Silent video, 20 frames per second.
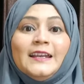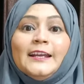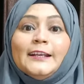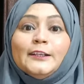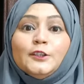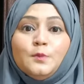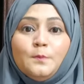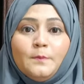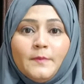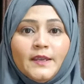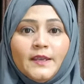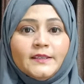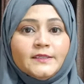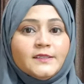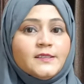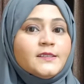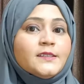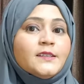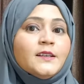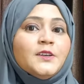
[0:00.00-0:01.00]
It
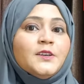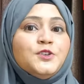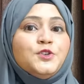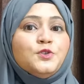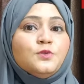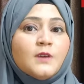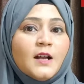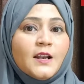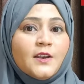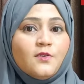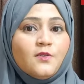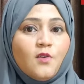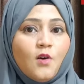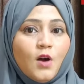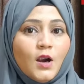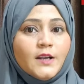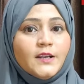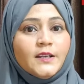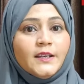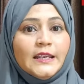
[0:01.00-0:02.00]
means you are
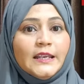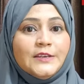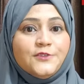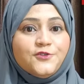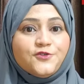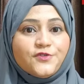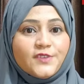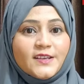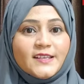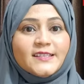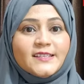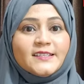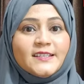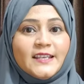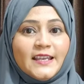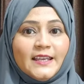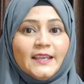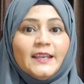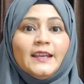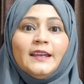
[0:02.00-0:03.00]
not
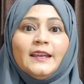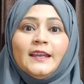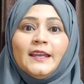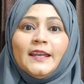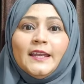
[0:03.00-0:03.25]
interesting.